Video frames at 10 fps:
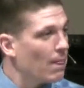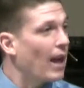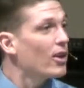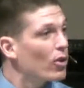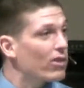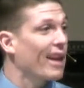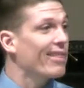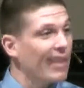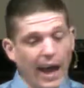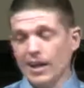And you
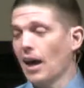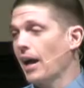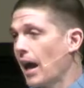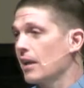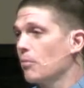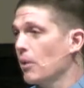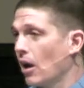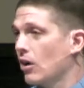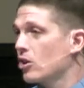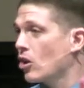think that guy had to have been
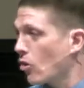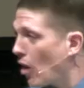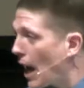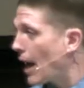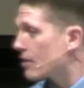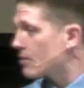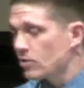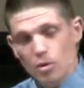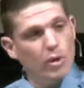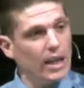on crack to
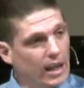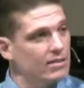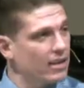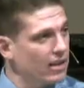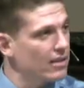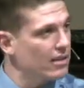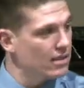do what he did.